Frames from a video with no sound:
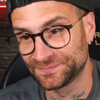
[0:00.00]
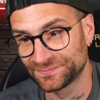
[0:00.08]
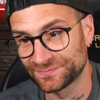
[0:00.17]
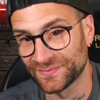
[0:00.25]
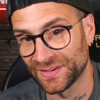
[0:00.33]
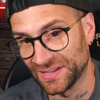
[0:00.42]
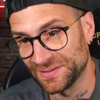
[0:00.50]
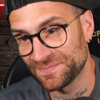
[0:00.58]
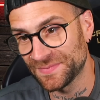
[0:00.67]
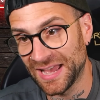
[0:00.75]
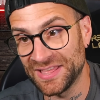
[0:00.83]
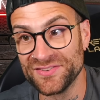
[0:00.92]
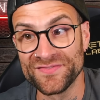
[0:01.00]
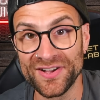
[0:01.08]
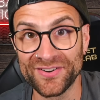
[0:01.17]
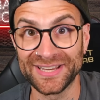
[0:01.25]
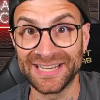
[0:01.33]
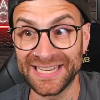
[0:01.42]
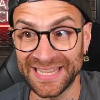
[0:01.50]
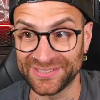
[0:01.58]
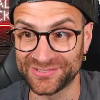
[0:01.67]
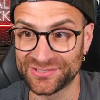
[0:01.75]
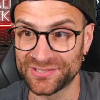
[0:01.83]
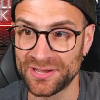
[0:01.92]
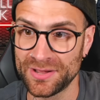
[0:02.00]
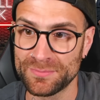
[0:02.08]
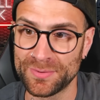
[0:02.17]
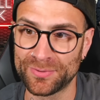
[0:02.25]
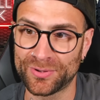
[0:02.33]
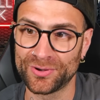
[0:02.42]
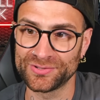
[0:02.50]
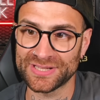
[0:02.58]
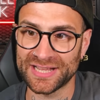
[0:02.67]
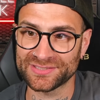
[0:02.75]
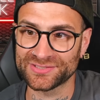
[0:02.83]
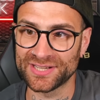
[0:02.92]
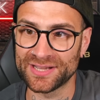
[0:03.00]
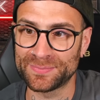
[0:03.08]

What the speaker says: Okay, at the very least. But because that's a